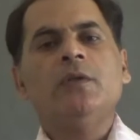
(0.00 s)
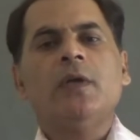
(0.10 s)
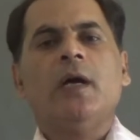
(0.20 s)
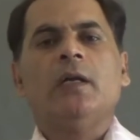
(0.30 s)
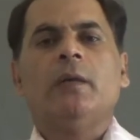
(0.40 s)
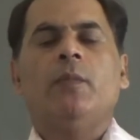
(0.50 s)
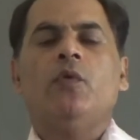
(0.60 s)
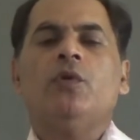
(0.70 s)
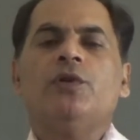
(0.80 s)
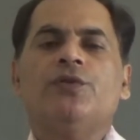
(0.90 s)
are the
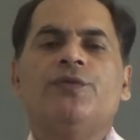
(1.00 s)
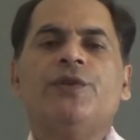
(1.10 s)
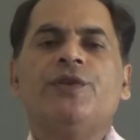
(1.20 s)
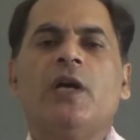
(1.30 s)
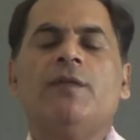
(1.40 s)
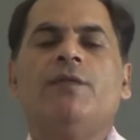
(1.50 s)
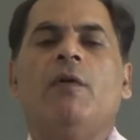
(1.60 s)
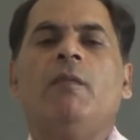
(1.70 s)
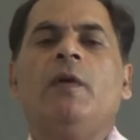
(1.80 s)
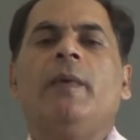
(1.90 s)
bonds which are
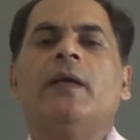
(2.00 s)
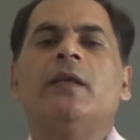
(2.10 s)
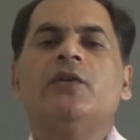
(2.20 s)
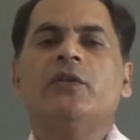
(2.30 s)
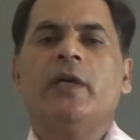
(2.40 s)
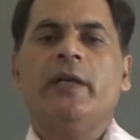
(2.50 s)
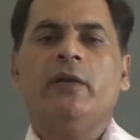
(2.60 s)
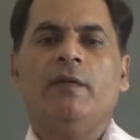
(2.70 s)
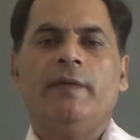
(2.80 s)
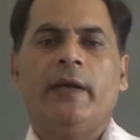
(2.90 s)
formed by the sharing
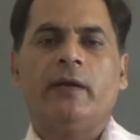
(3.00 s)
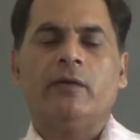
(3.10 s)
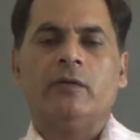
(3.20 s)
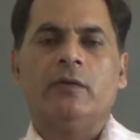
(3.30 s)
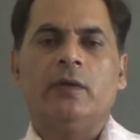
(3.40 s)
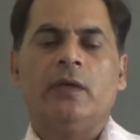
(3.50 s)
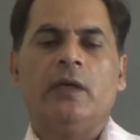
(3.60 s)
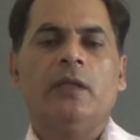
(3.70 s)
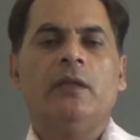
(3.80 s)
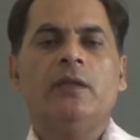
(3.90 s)
of electrons.
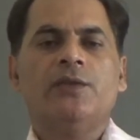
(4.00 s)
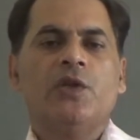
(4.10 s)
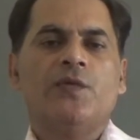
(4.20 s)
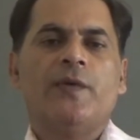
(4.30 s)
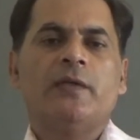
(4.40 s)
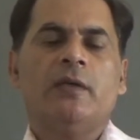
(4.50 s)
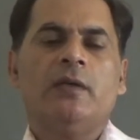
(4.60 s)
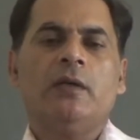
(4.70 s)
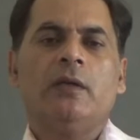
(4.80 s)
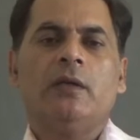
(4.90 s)
In this
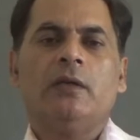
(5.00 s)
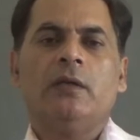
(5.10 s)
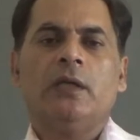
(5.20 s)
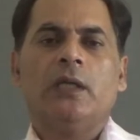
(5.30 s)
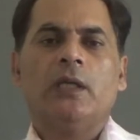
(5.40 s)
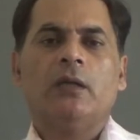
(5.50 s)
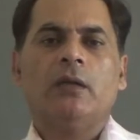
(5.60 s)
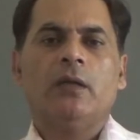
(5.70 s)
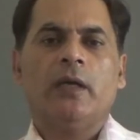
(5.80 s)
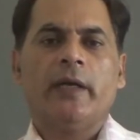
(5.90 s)
situation,
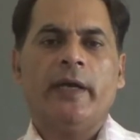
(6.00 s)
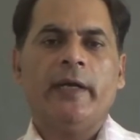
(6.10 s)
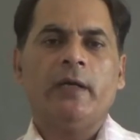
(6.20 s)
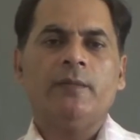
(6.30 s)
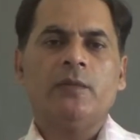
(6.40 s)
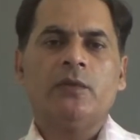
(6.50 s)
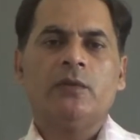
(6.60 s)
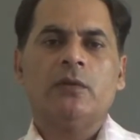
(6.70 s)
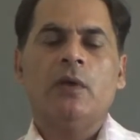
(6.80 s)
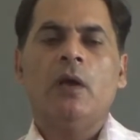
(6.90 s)
the
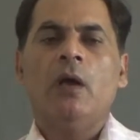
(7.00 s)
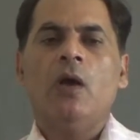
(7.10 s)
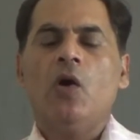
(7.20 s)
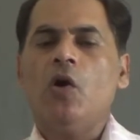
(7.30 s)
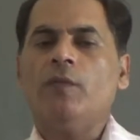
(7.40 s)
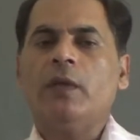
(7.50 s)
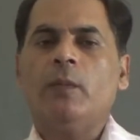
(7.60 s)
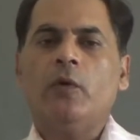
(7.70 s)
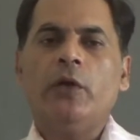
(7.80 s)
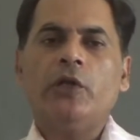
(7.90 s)
atoms of the
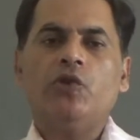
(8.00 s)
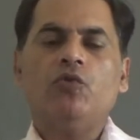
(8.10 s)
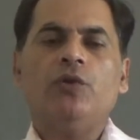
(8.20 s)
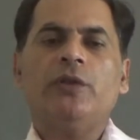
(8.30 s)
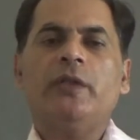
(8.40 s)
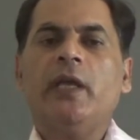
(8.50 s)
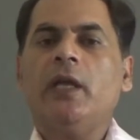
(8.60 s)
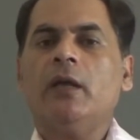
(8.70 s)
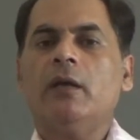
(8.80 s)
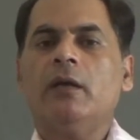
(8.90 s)
molecule,
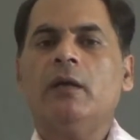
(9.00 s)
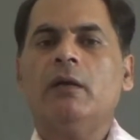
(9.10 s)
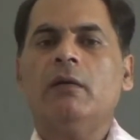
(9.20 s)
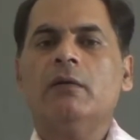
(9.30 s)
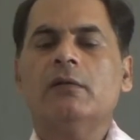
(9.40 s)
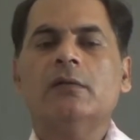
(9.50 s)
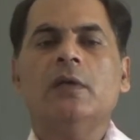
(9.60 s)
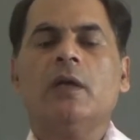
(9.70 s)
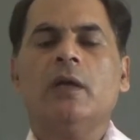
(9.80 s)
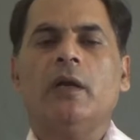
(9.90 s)
they
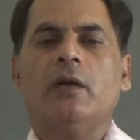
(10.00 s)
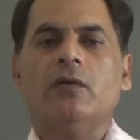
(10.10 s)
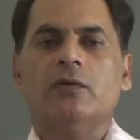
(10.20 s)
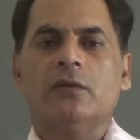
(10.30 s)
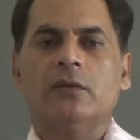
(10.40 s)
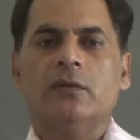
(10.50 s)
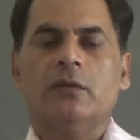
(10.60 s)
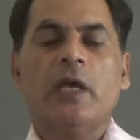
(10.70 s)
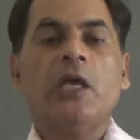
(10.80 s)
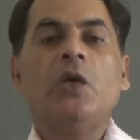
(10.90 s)
share electrons.
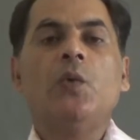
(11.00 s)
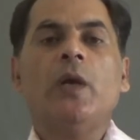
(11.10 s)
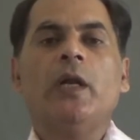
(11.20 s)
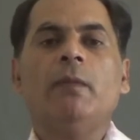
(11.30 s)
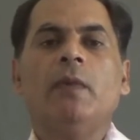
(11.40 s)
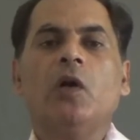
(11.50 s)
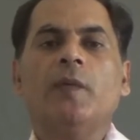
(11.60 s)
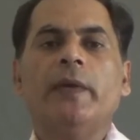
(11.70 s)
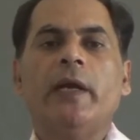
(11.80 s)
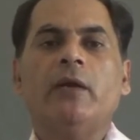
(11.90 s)
The equal number
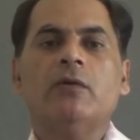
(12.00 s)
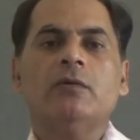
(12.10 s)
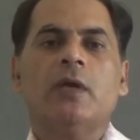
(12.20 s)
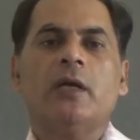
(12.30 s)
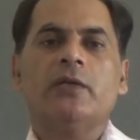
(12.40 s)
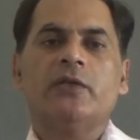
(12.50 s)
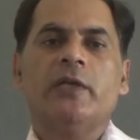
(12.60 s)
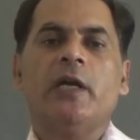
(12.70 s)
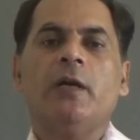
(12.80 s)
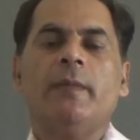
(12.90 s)
of electrons are
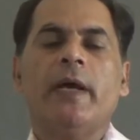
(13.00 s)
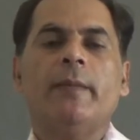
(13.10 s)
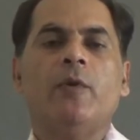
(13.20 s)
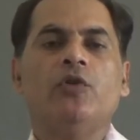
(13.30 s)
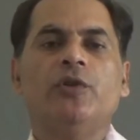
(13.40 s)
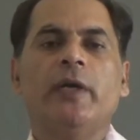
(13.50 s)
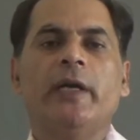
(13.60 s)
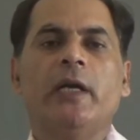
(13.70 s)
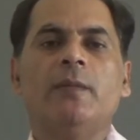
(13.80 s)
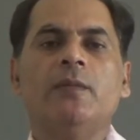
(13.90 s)
shared by both the
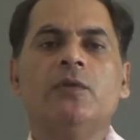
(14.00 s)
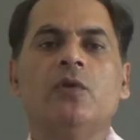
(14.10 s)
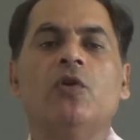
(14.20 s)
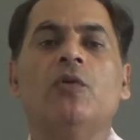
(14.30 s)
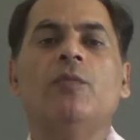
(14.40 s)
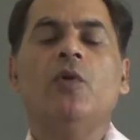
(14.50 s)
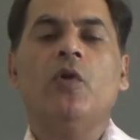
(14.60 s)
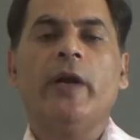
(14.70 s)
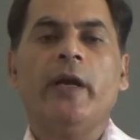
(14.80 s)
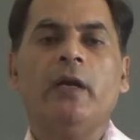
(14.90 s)
atoms or
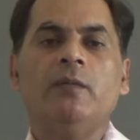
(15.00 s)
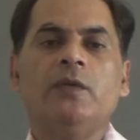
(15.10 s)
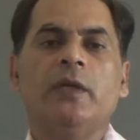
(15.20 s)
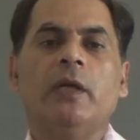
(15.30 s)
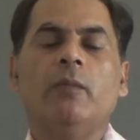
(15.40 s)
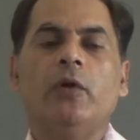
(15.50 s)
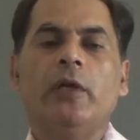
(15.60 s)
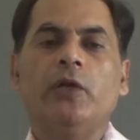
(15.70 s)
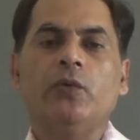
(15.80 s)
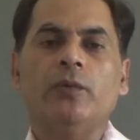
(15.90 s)
more atoms in a
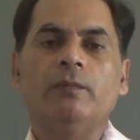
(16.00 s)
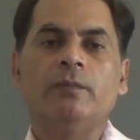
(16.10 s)
molecule.